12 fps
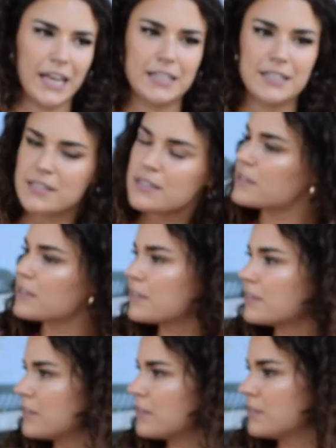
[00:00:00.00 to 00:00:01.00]
it's
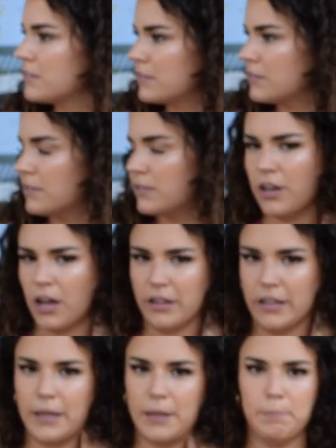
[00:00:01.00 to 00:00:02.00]
not
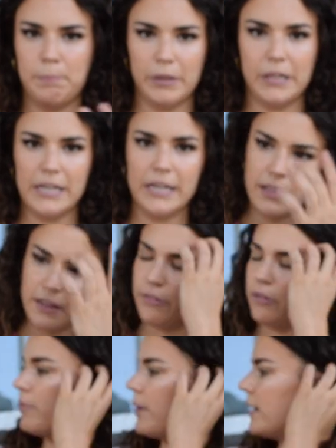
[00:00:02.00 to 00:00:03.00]
like bleeding
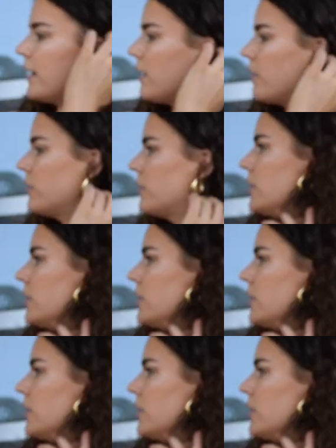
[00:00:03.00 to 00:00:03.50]
through right now.